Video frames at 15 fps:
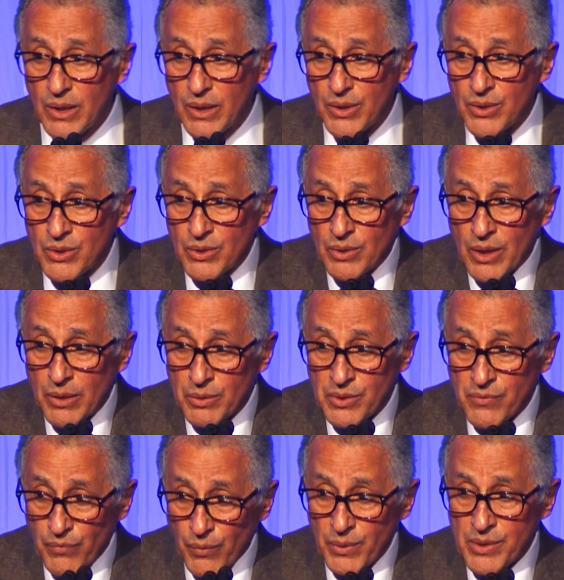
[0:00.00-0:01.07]
So I was
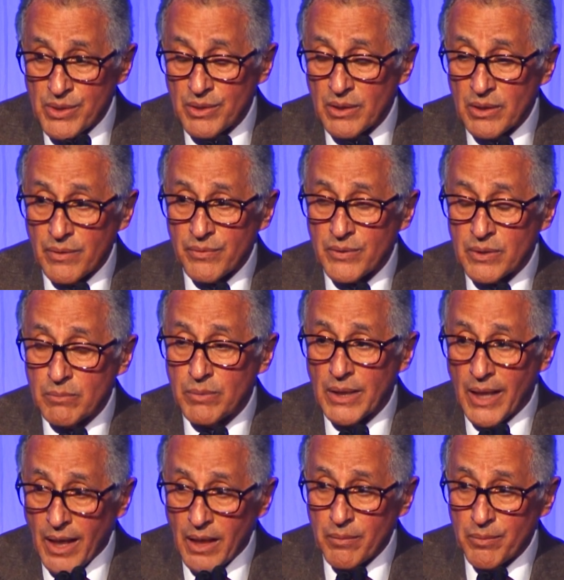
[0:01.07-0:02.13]
fortunate enough to be
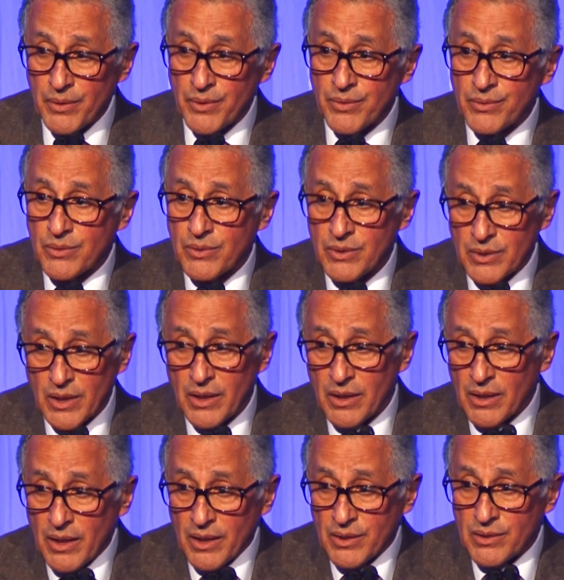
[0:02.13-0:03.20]
able to take
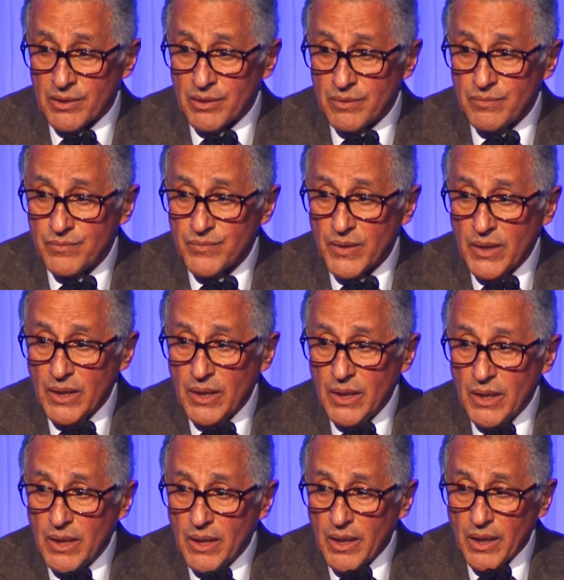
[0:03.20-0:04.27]
an action.
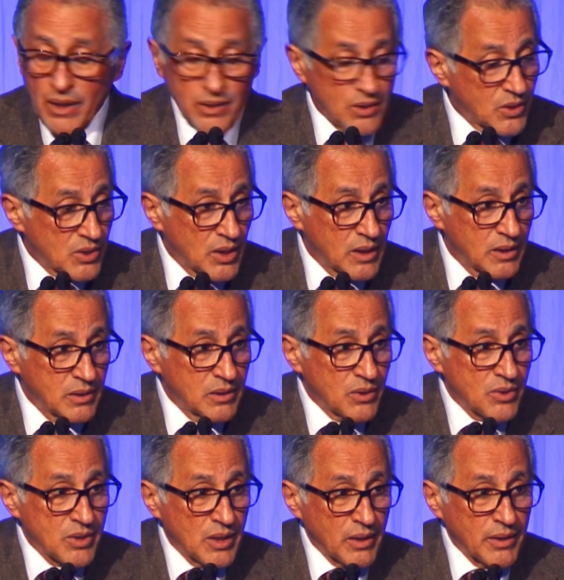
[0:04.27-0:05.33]
I decided to
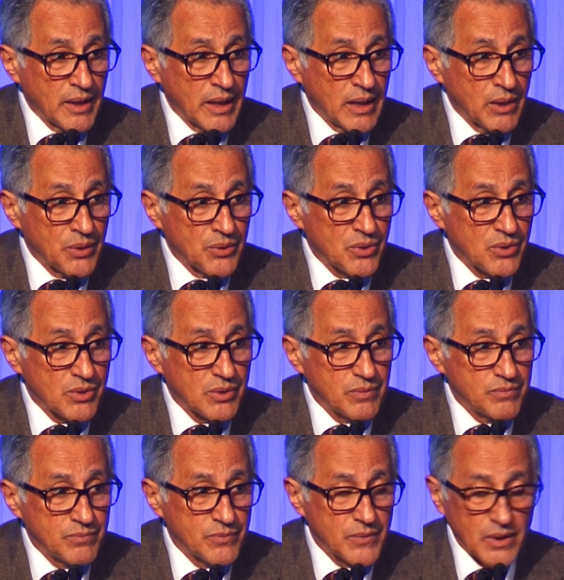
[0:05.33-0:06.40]
sell the house
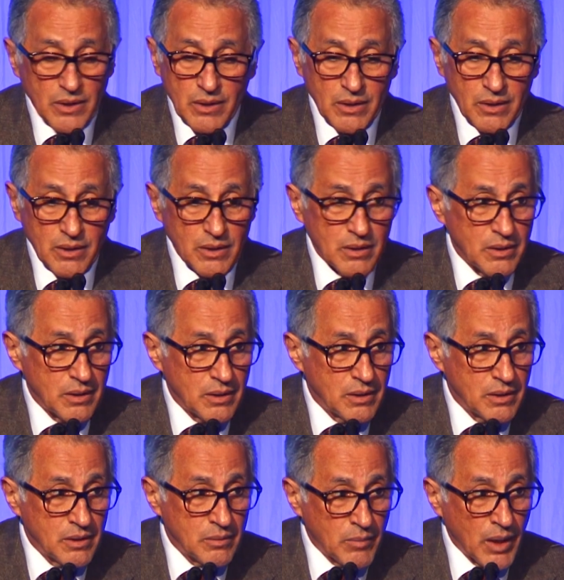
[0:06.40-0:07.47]

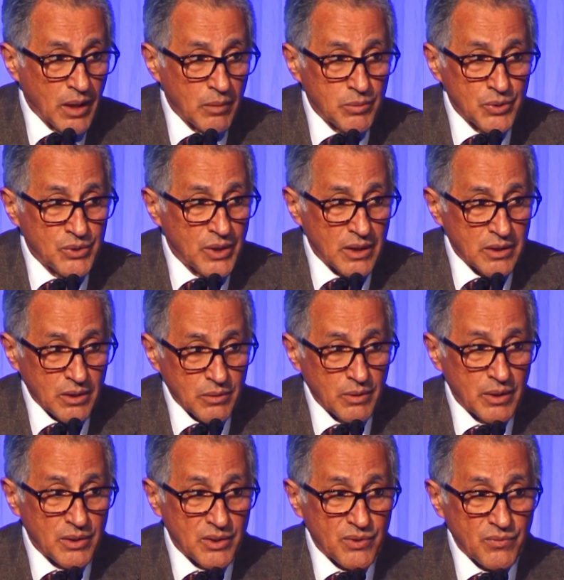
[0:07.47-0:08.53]
in Malibu, not the
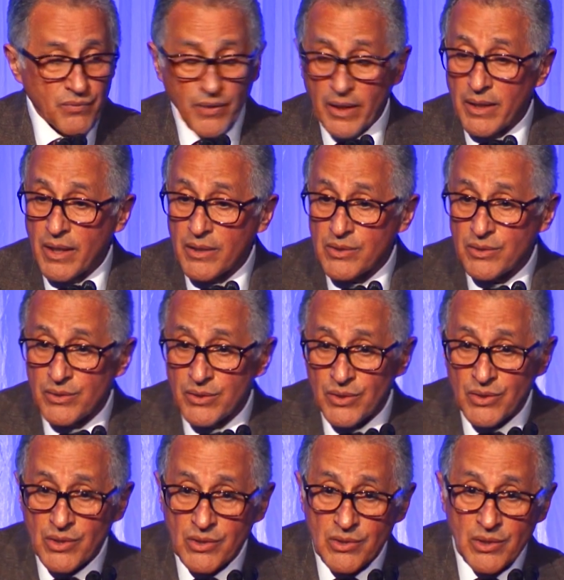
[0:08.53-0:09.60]
greatest financial
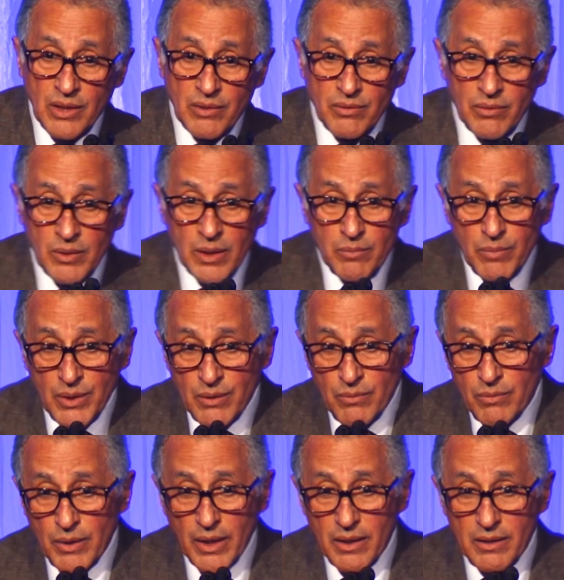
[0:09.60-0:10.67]
decision ever made, but in
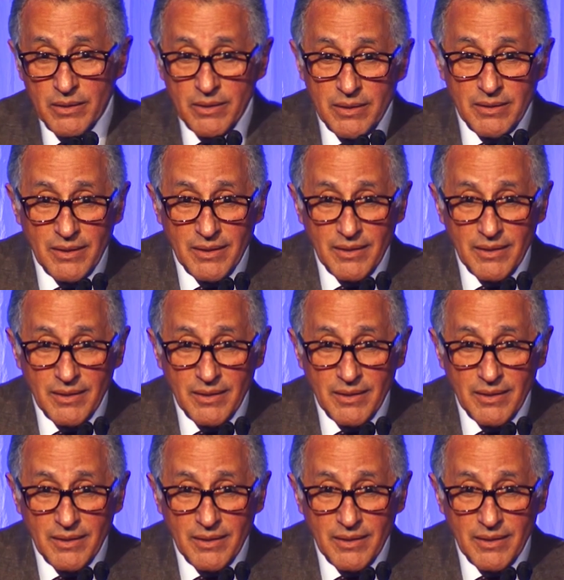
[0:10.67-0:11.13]
reality,